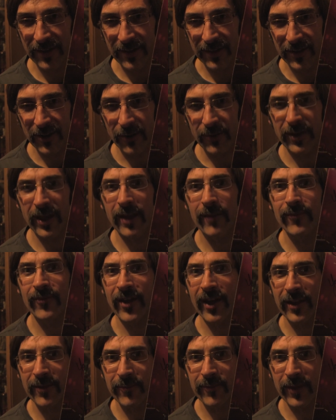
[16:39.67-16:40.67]
name
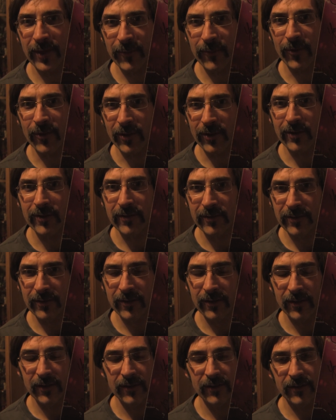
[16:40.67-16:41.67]
10 people,
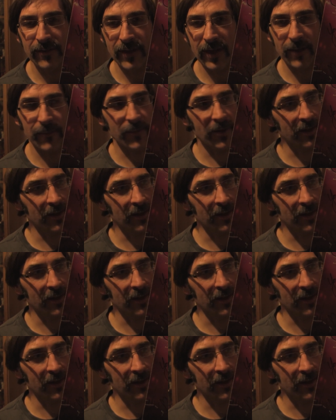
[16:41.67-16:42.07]
name